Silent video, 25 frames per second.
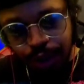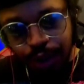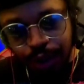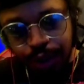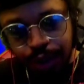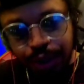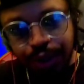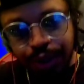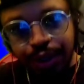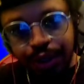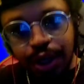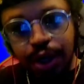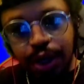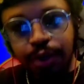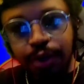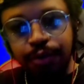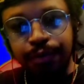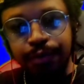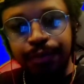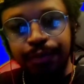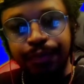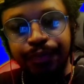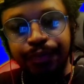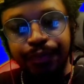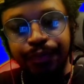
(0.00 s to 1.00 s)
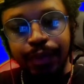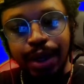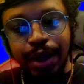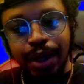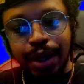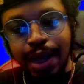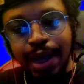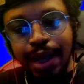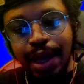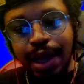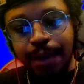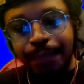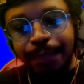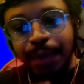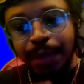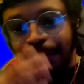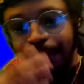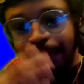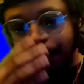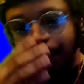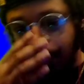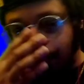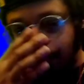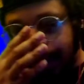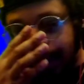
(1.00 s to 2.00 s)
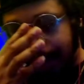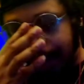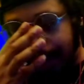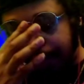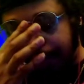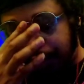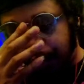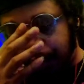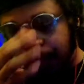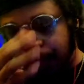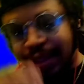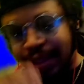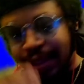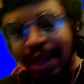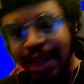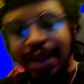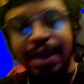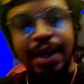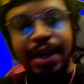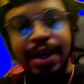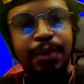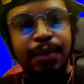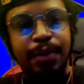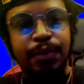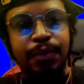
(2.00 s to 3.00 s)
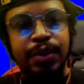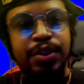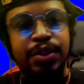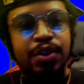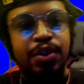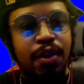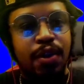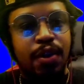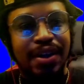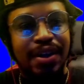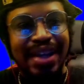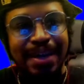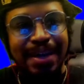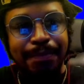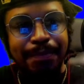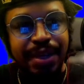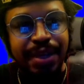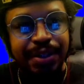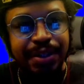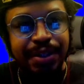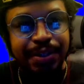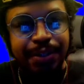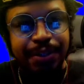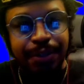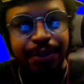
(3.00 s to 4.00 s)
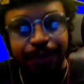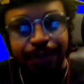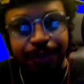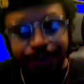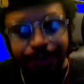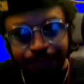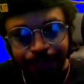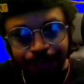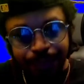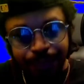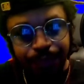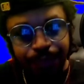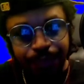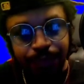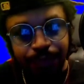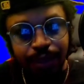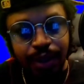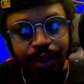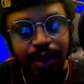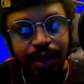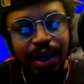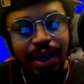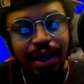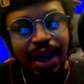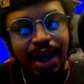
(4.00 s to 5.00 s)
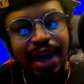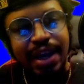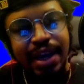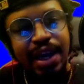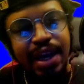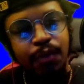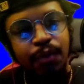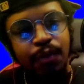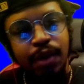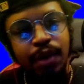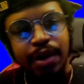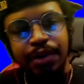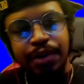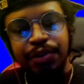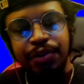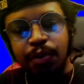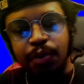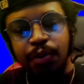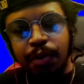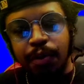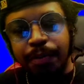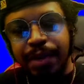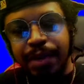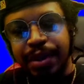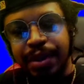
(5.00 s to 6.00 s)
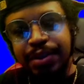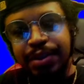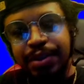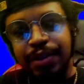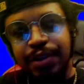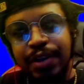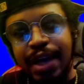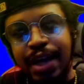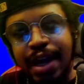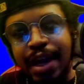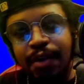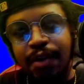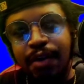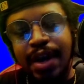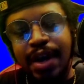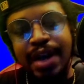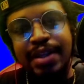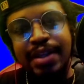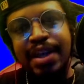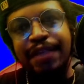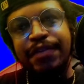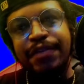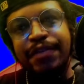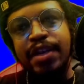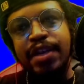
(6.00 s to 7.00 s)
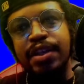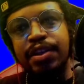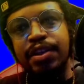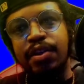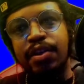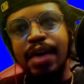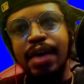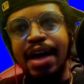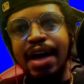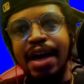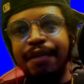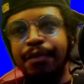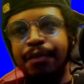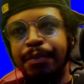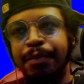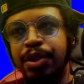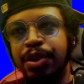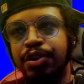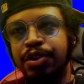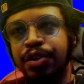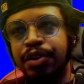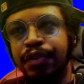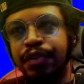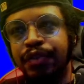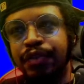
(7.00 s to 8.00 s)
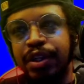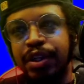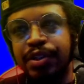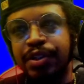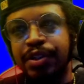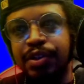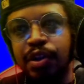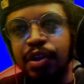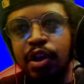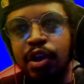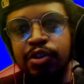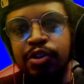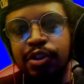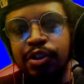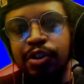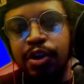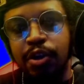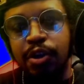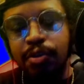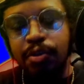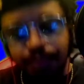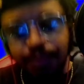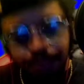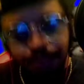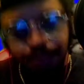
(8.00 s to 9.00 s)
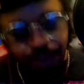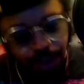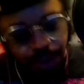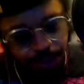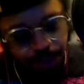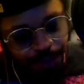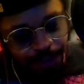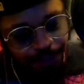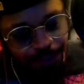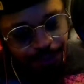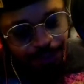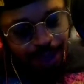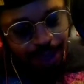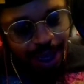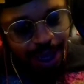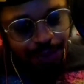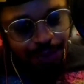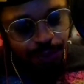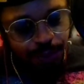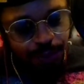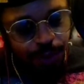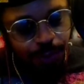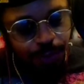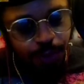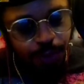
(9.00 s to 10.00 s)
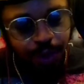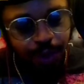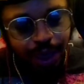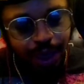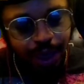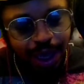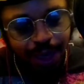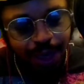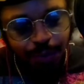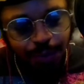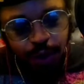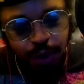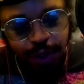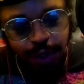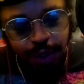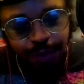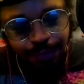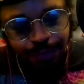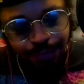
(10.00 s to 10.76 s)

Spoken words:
So, a lot of people, what they do is they get what's called a mixer, and they run it through a mixer. Now, I definitely don't have a picture of this also, but if you guys want more game on it,